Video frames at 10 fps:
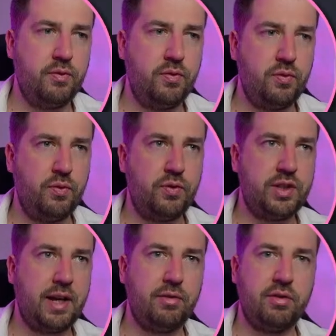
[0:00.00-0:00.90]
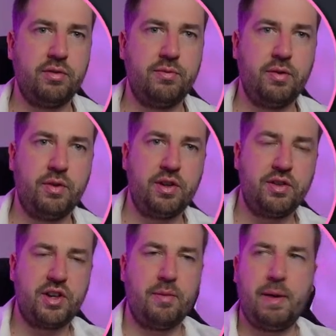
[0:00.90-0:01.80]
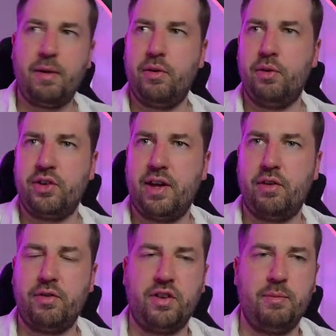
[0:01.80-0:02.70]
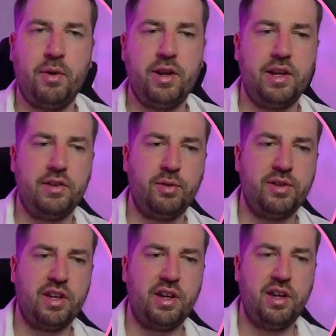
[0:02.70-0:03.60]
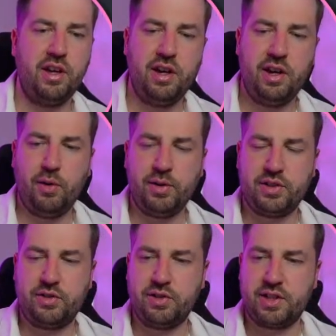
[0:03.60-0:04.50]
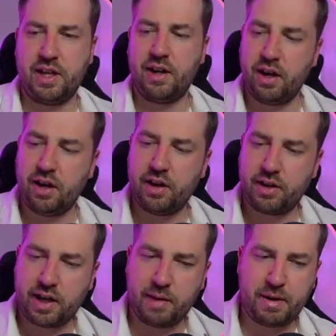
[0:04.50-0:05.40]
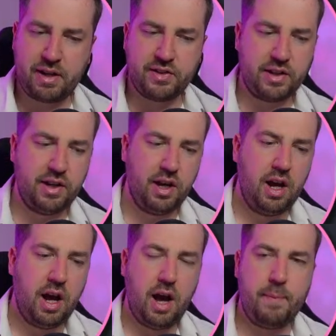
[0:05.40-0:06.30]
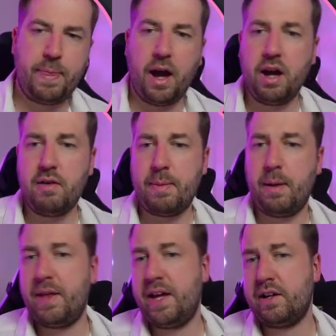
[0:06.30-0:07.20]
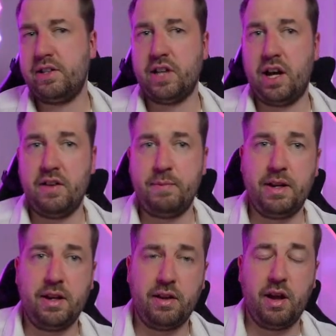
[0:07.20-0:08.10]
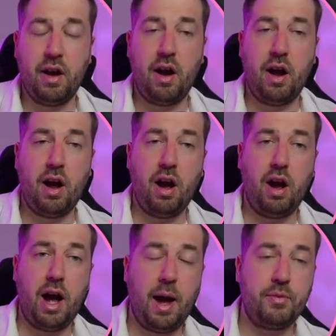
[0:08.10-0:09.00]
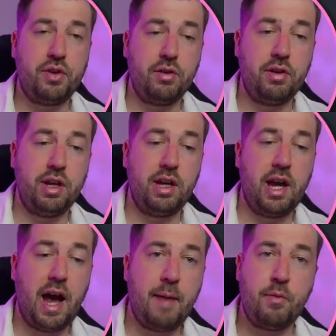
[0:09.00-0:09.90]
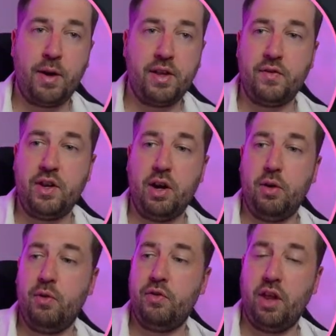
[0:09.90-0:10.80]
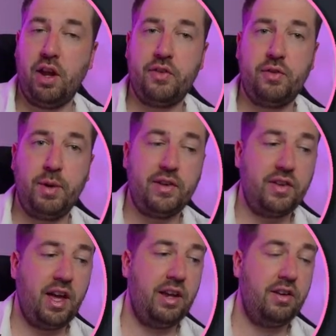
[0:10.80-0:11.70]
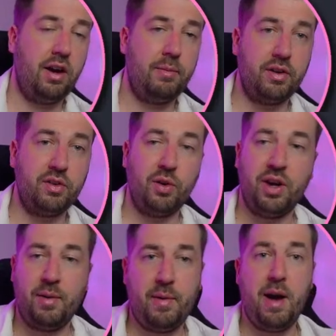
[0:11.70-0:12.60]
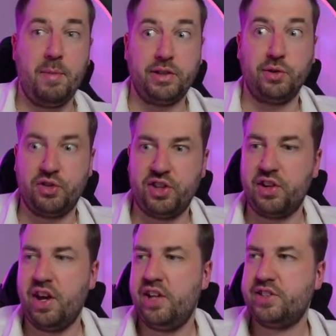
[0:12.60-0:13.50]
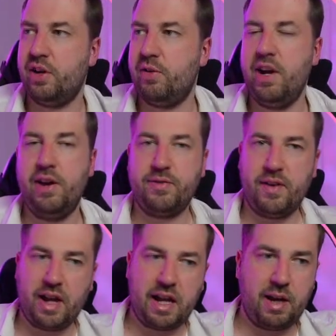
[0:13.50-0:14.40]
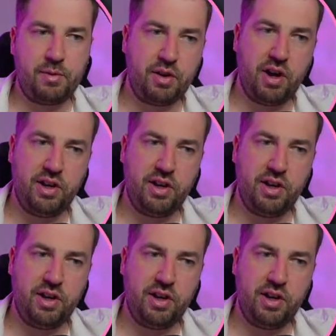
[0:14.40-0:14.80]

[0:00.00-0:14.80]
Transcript: feel free to shout them out or sound off at some point. It's always good to get opinions in. I'm gonna wrap it up there because I have been absolutely hammering away this video for the last few weeks, and I'm exhausted. So it was fun hanging out with you guys,